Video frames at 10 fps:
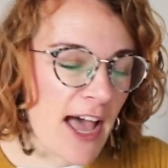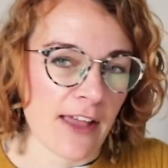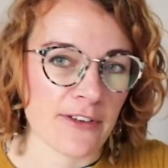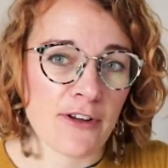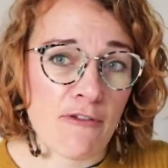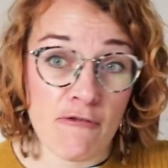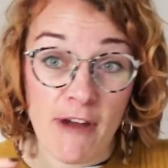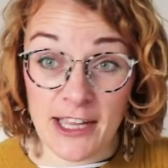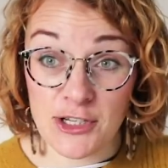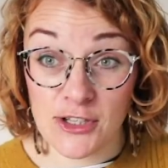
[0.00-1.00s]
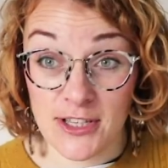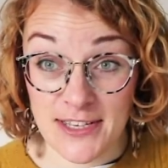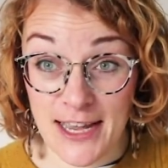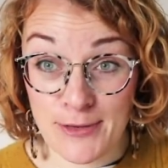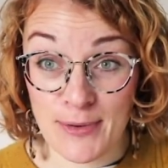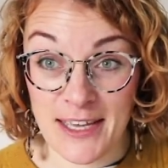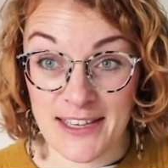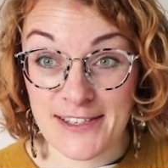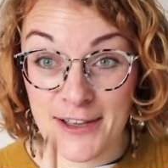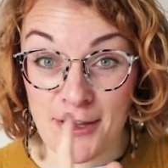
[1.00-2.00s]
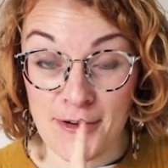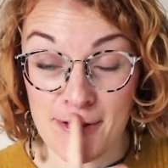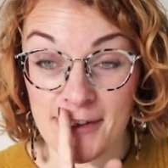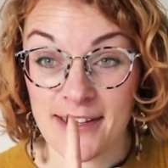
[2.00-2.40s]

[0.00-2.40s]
And Rachel is next week, so